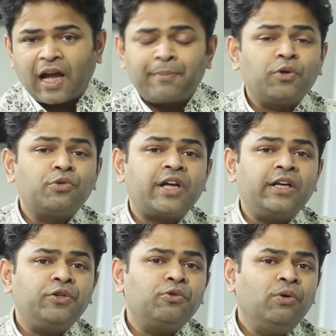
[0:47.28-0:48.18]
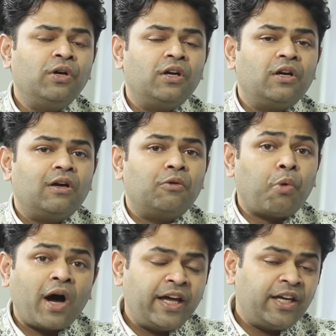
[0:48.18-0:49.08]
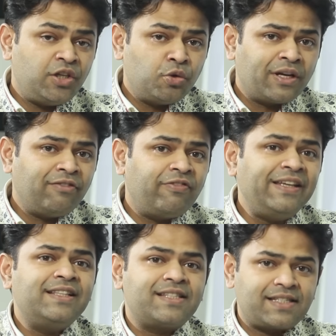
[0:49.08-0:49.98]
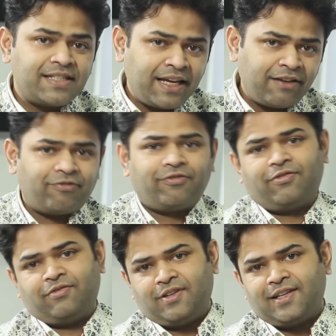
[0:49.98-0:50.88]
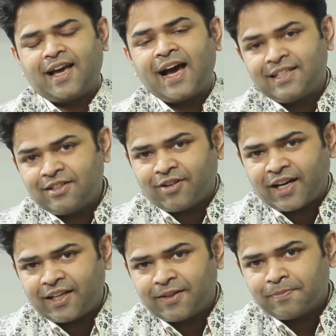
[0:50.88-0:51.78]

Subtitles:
I'm going to tell you why you can feel safe at Divine,